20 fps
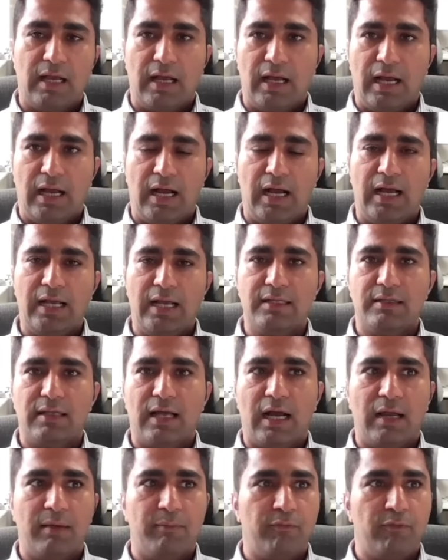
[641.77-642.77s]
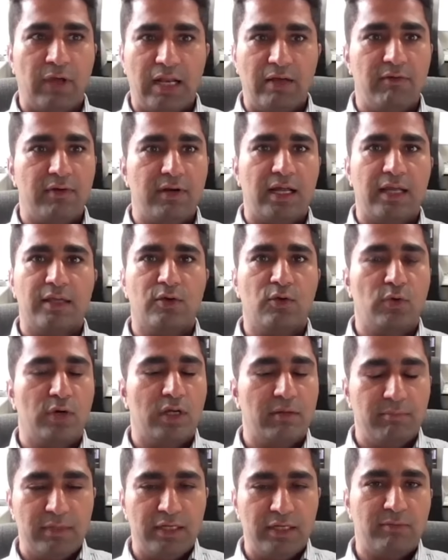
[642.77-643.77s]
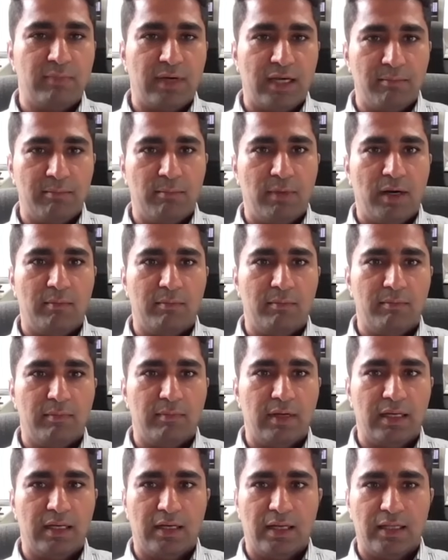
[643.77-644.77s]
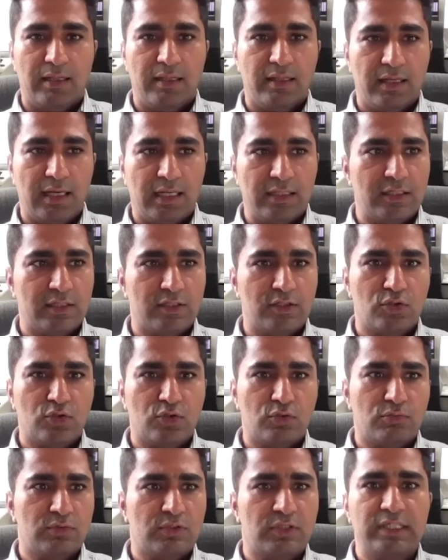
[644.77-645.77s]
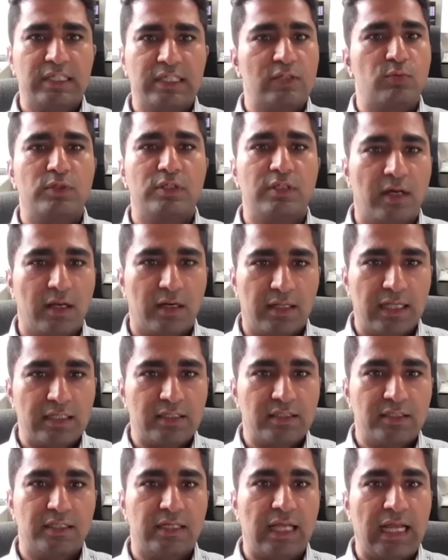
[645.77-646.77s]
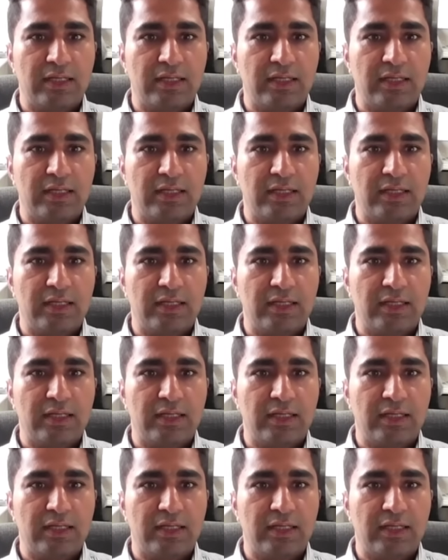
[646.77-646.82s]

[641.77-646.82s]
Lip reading: I go and meet my mom, and I think I just sit with her, that's it.